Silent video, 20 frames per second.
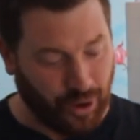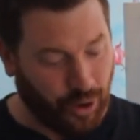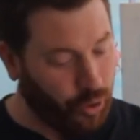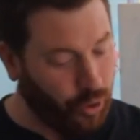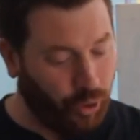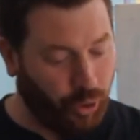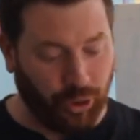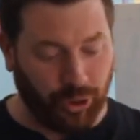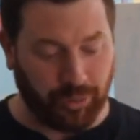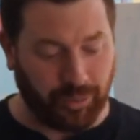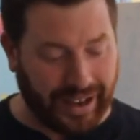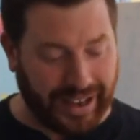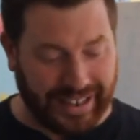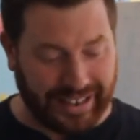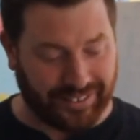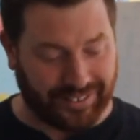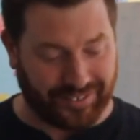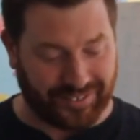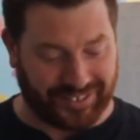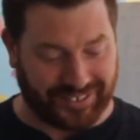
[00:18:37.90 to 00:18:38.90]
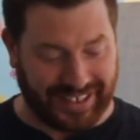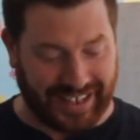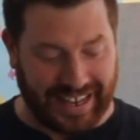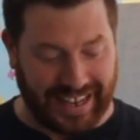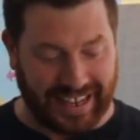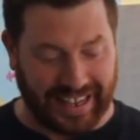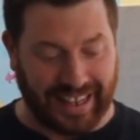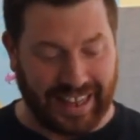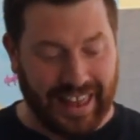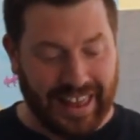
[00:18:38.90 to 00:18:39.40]
All ways of
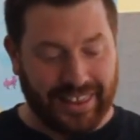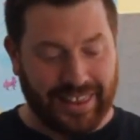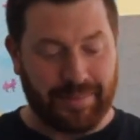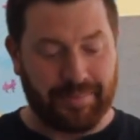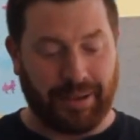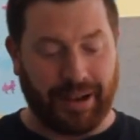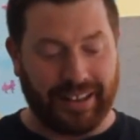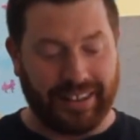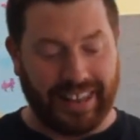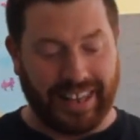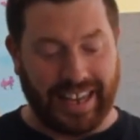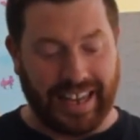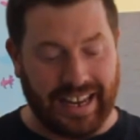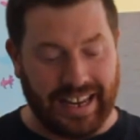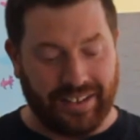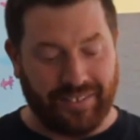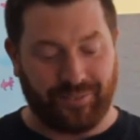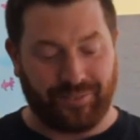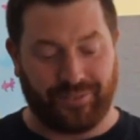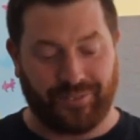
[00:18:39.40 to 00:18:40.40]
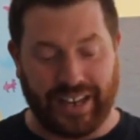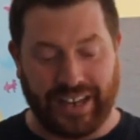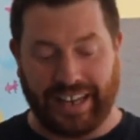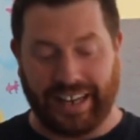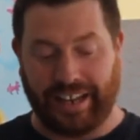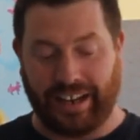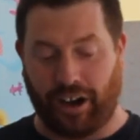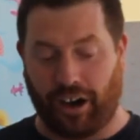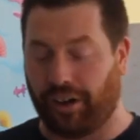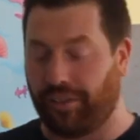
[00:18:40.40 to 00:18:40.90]
saying that by the
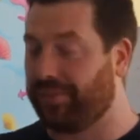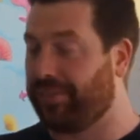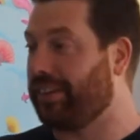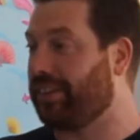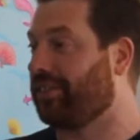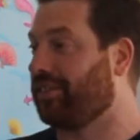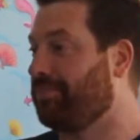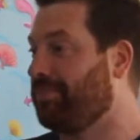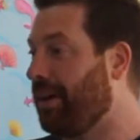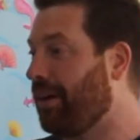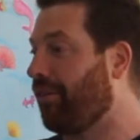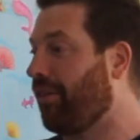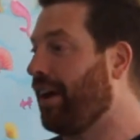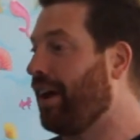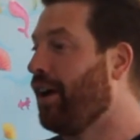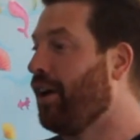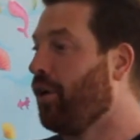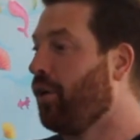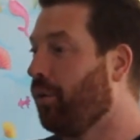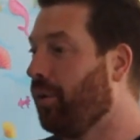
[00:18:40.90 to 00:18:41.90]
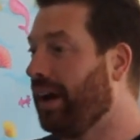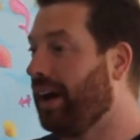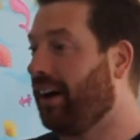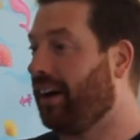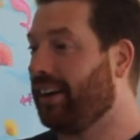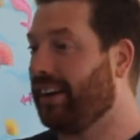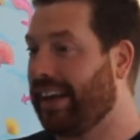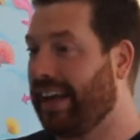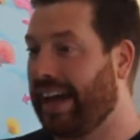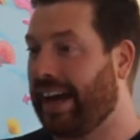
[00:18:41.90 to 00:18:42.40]
infilling of the Spirit, we
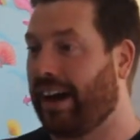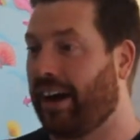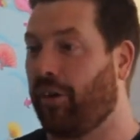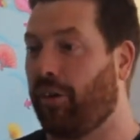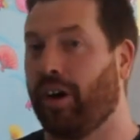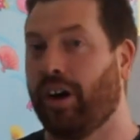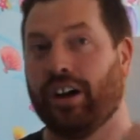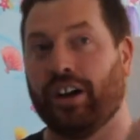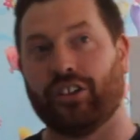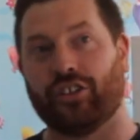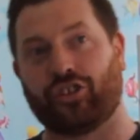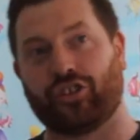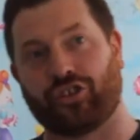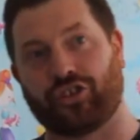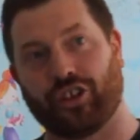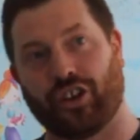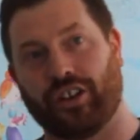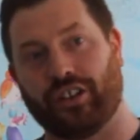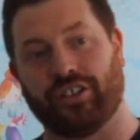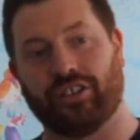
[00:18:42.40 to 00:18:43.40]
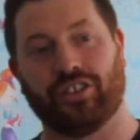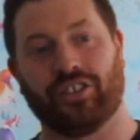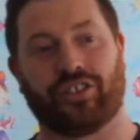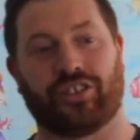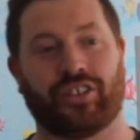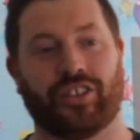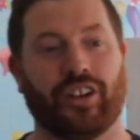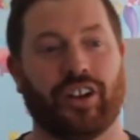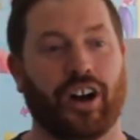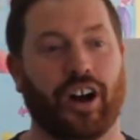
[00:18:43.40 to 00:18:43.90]
are now
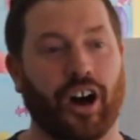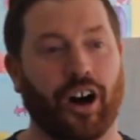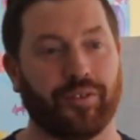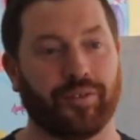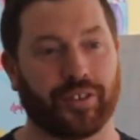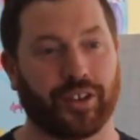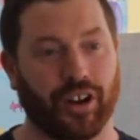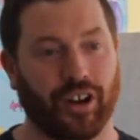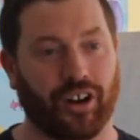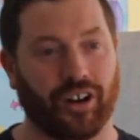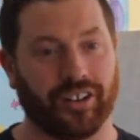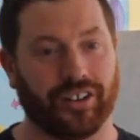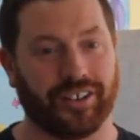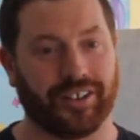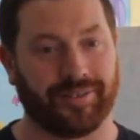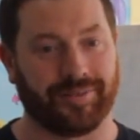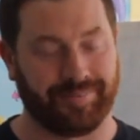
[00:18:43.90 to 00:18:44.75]
sons of God.